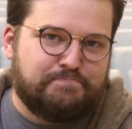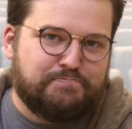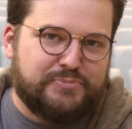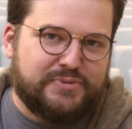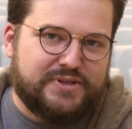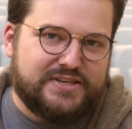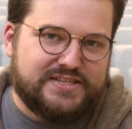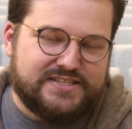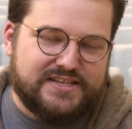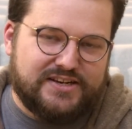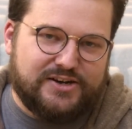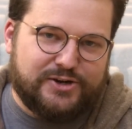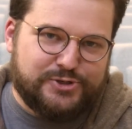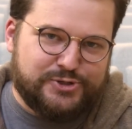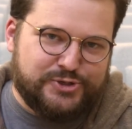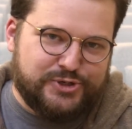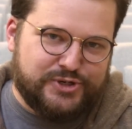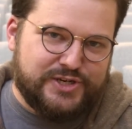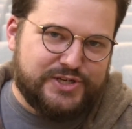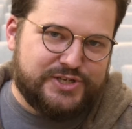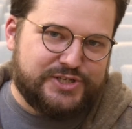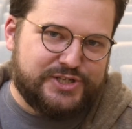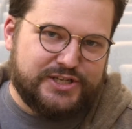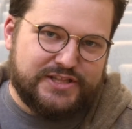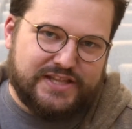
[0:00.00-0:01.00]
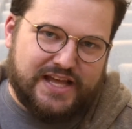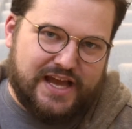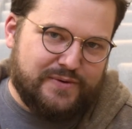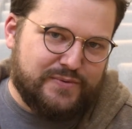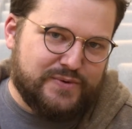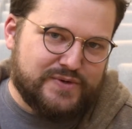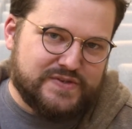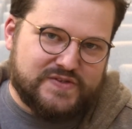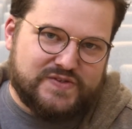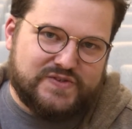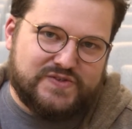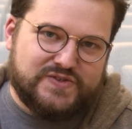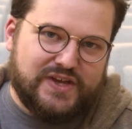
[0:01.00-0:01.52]
Because in our tradition, that
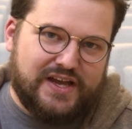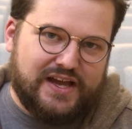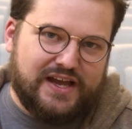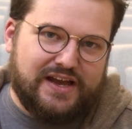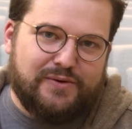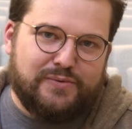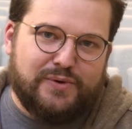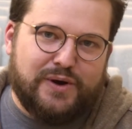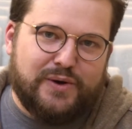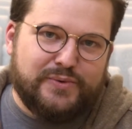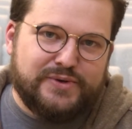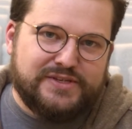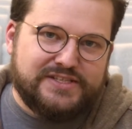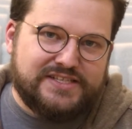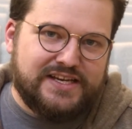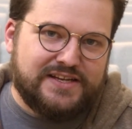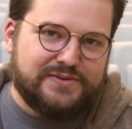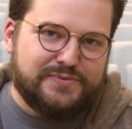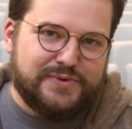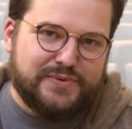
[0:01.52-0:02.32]
was what we did.